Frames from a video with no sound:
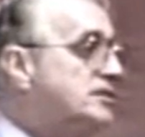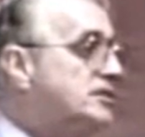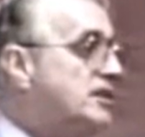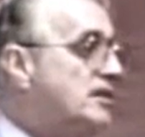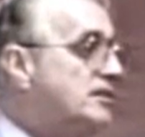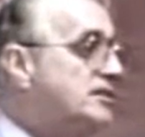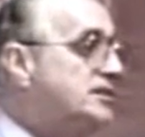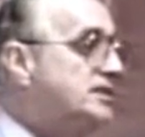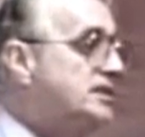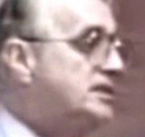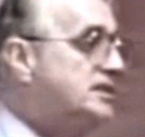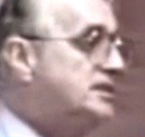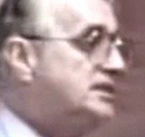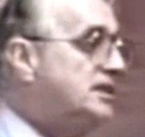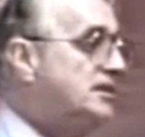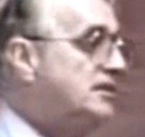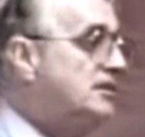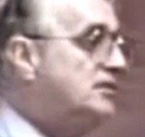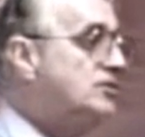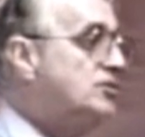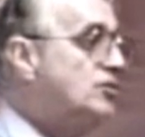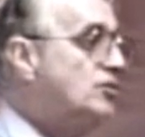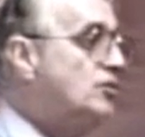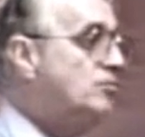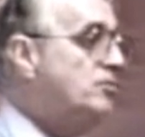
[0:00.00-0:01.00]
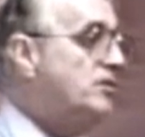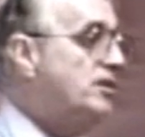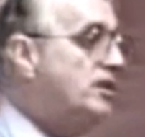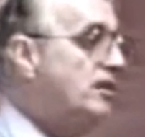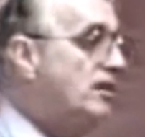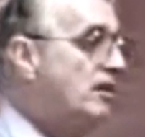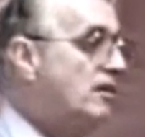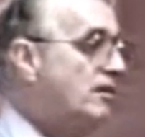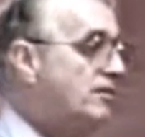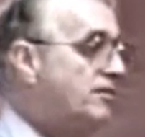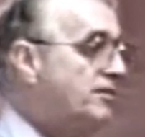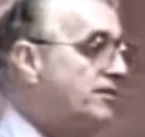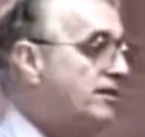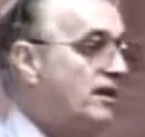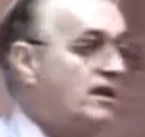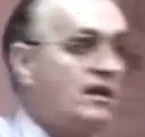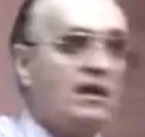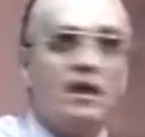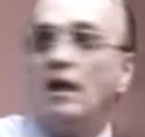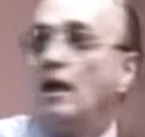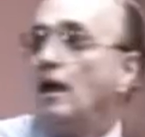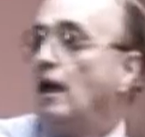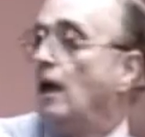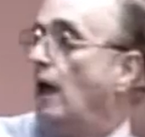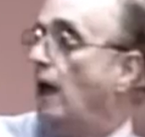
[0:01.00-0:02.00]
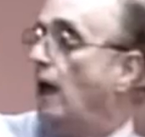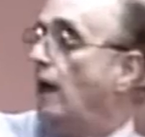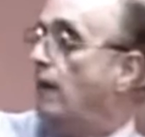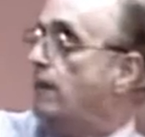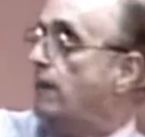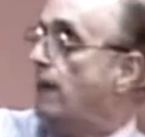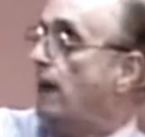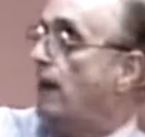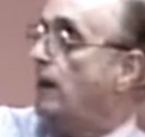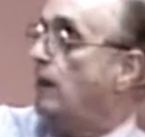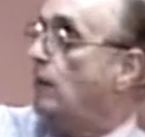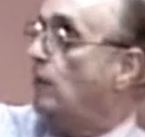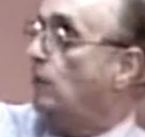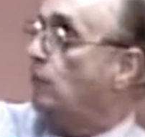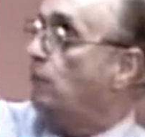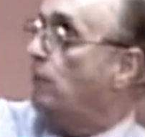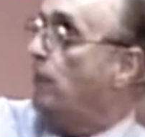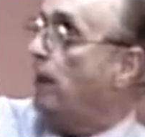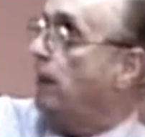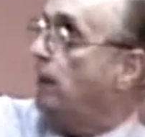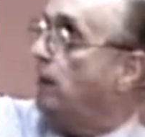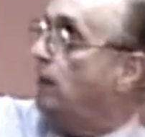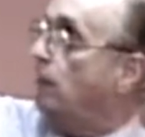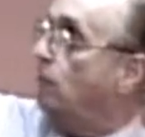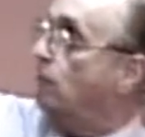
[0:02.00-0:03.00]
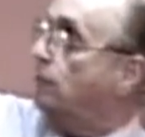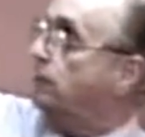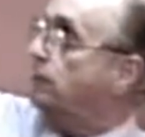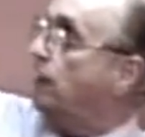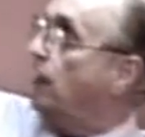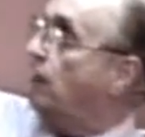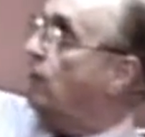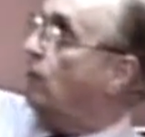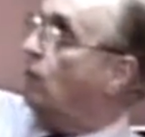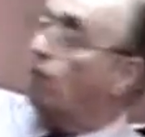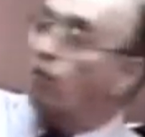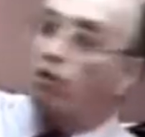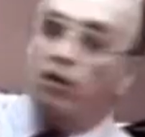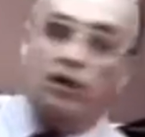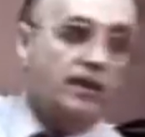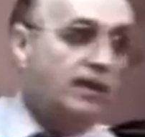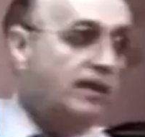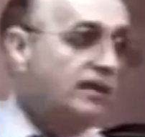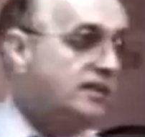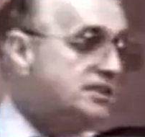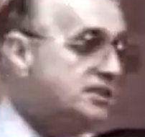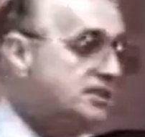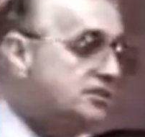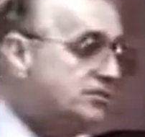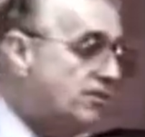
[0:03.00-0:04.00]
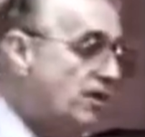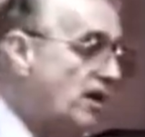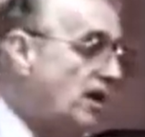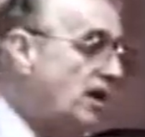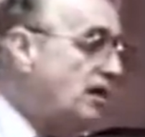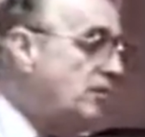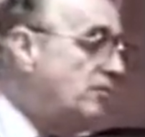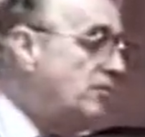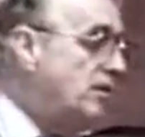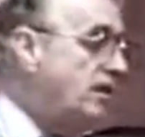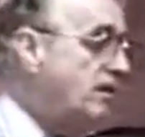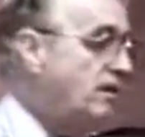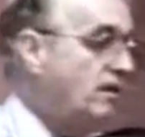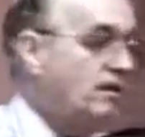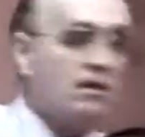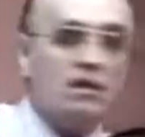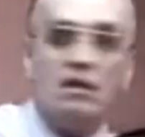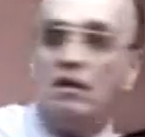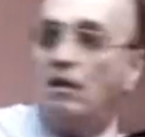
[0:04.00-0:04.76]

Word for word: solstice in the tomb of the earth. And then it'll make what they call in astronomy,